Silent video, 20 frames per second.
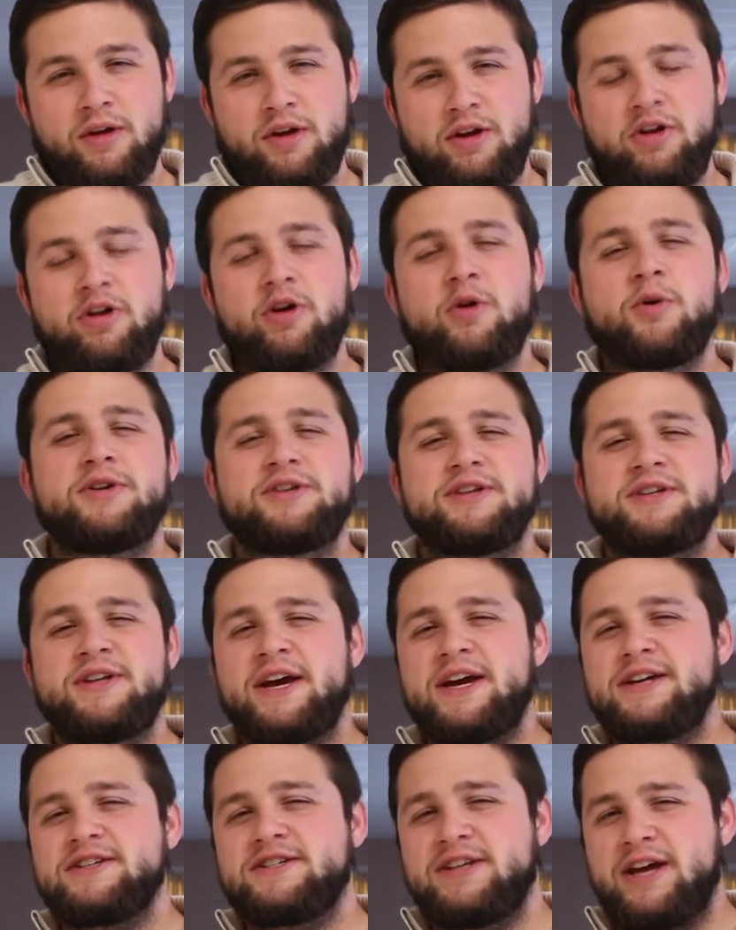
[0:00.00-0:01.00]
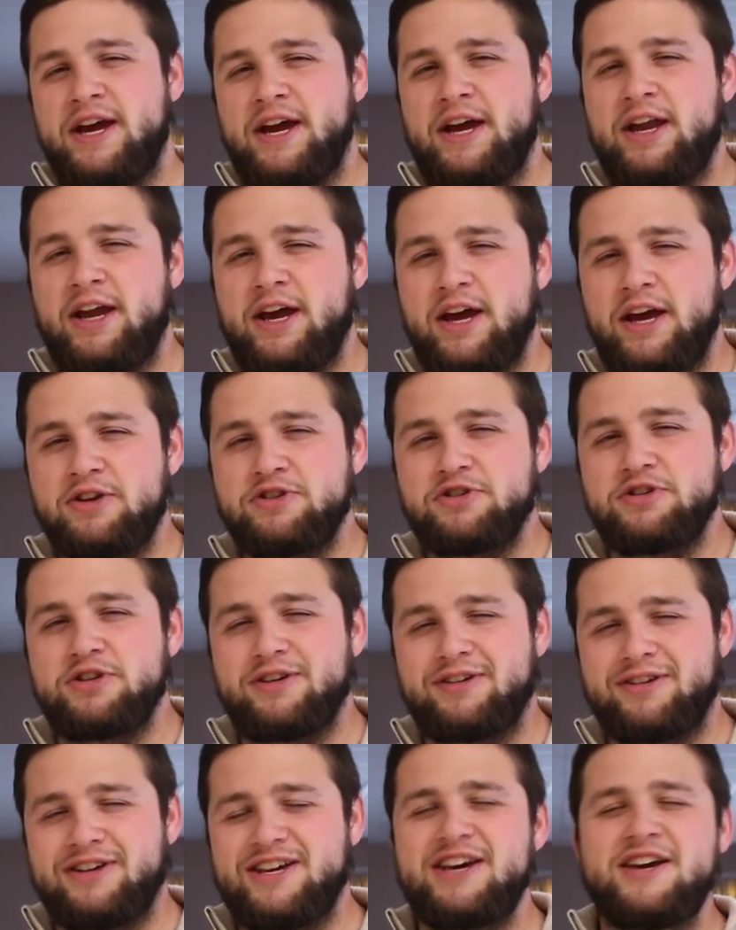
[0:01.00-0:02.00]
You know, in today's day and age,
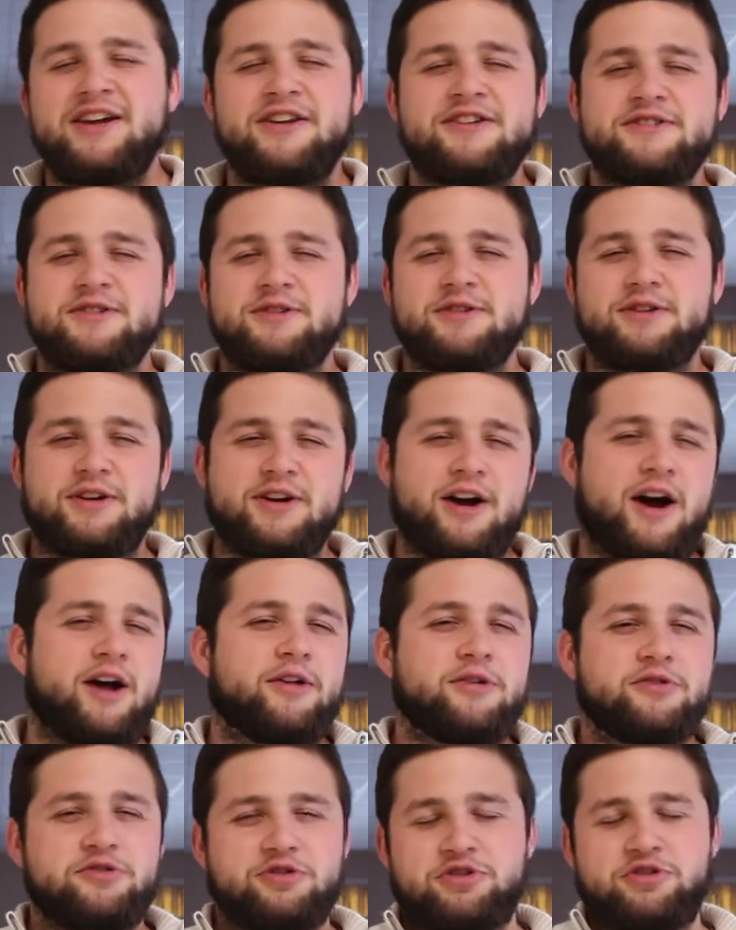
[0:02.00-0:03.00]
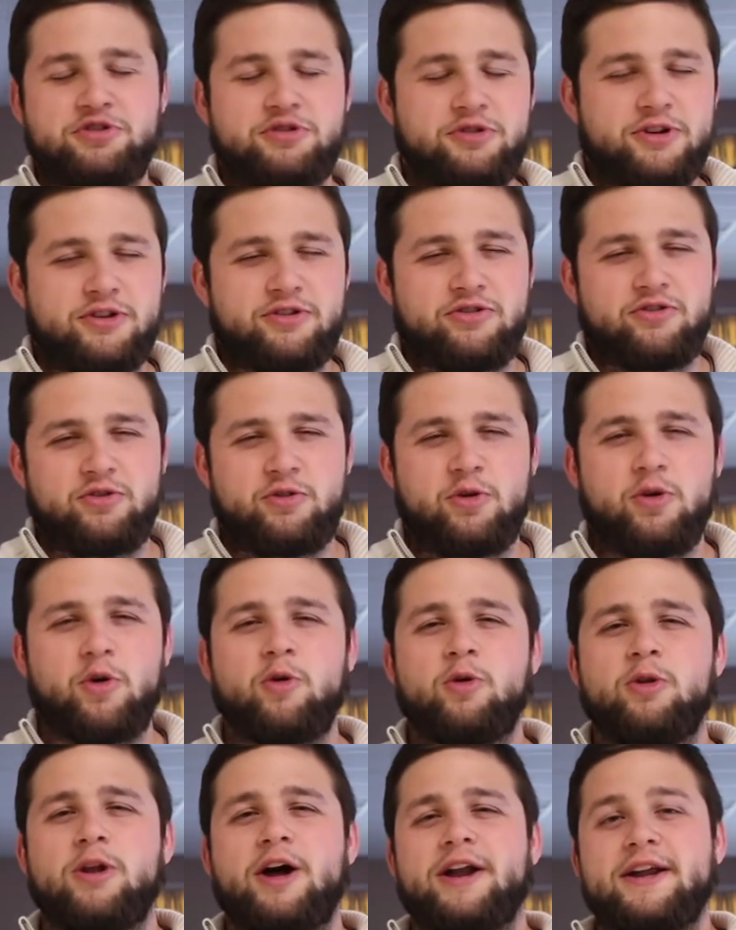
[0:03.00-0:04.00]
the kids and the college students do a
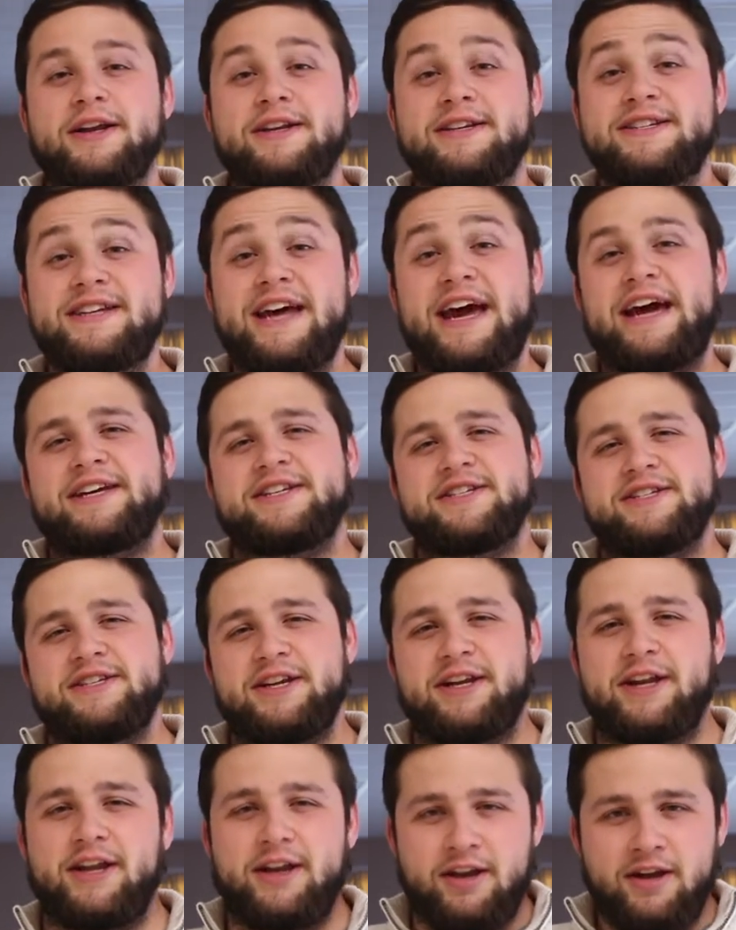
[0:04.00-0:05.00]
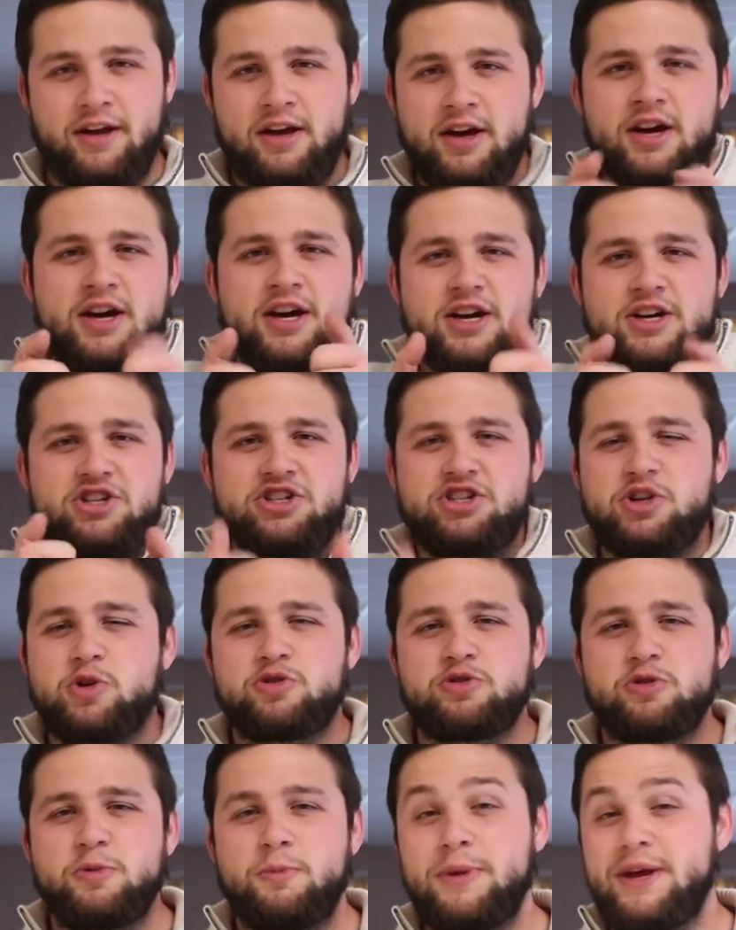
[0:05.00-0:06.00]
whole lot of texting and
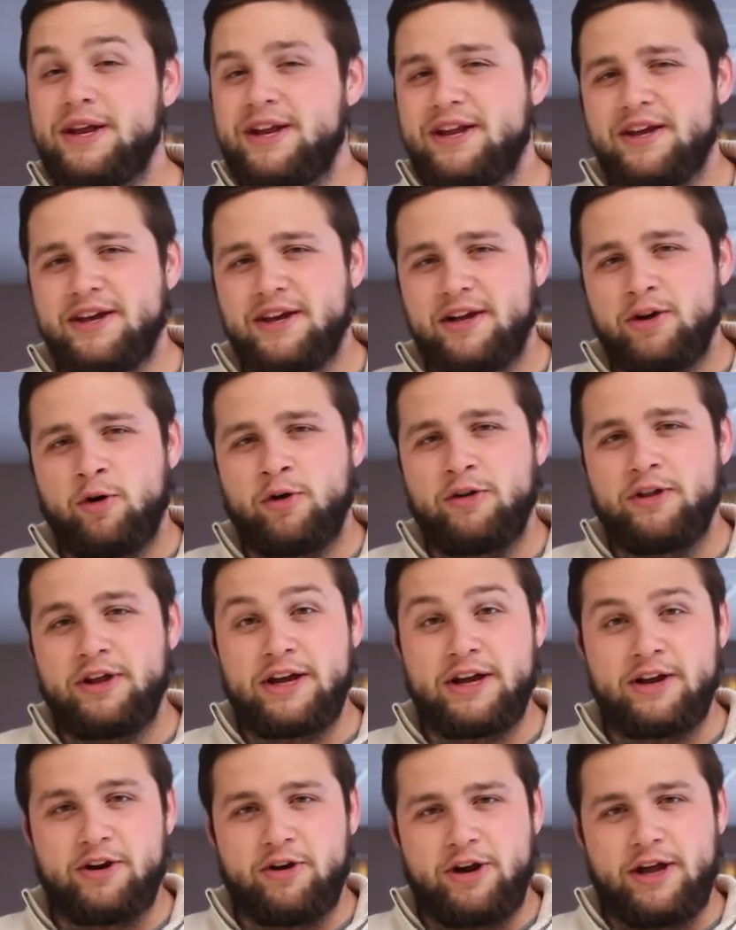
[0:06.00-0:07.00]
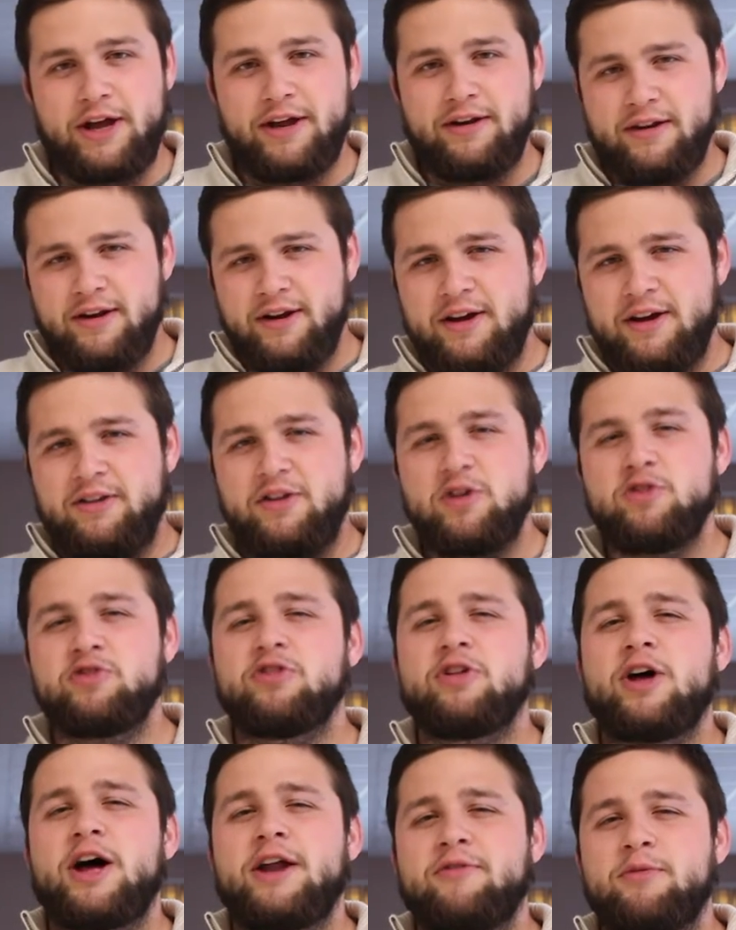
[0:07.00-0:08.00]
social media and on the internet. Use
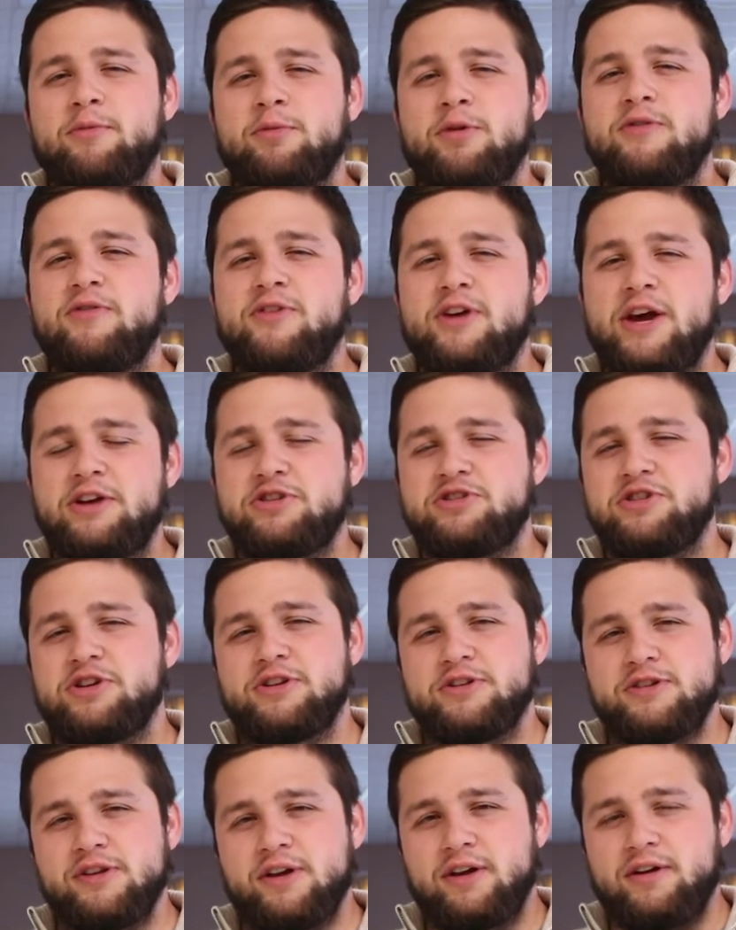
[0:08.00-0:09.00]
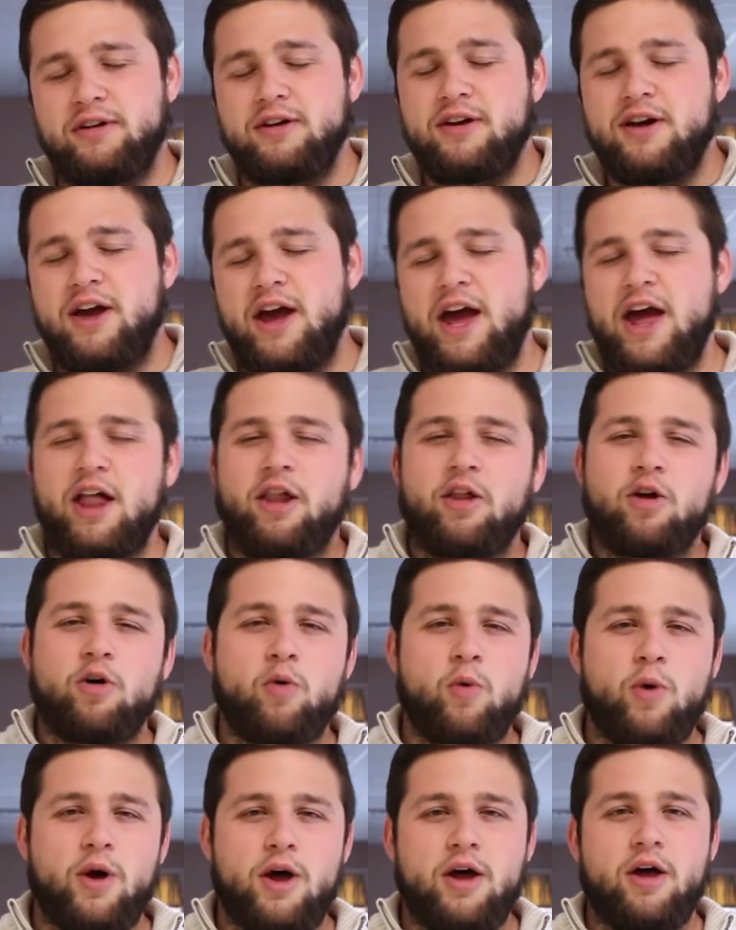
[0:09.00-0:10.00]
a lot of abbreviations like
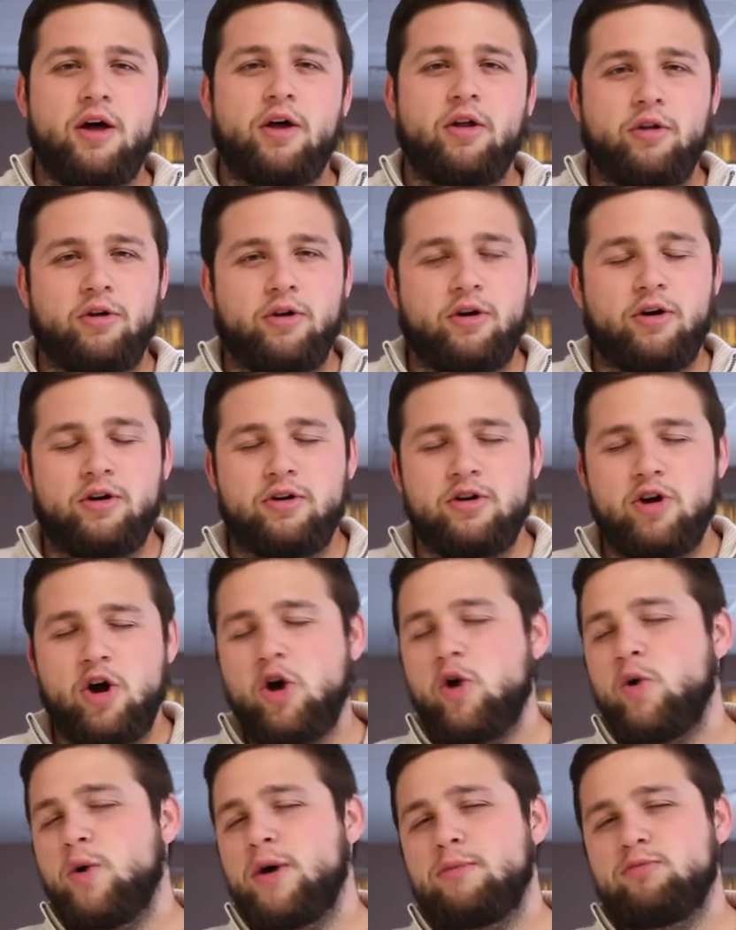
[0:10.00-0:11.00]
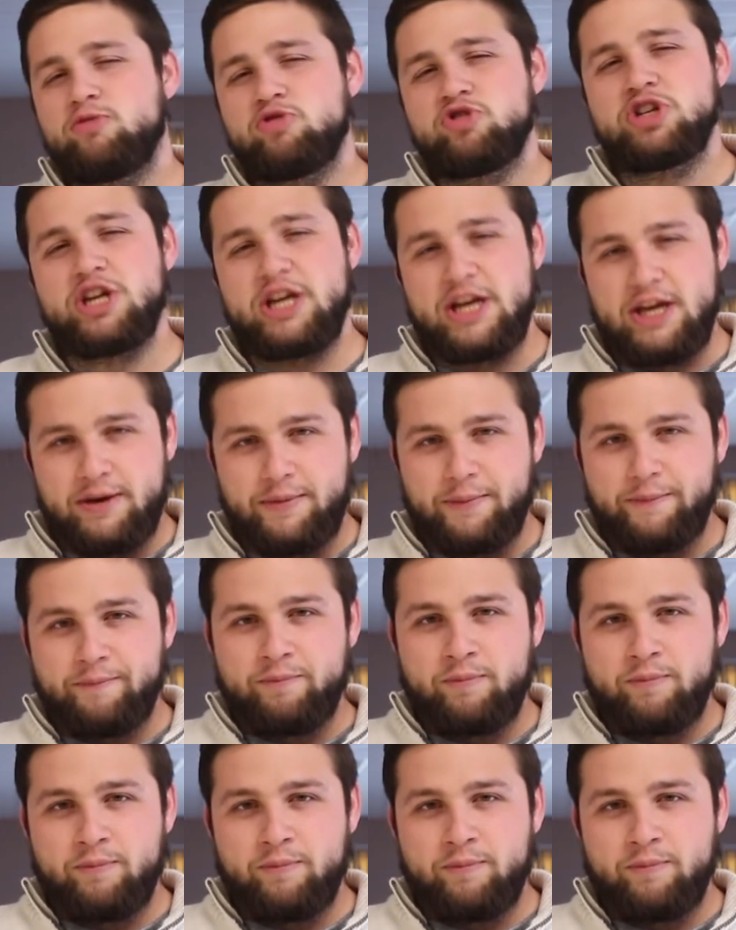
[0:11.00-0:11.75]
LOL or OMG.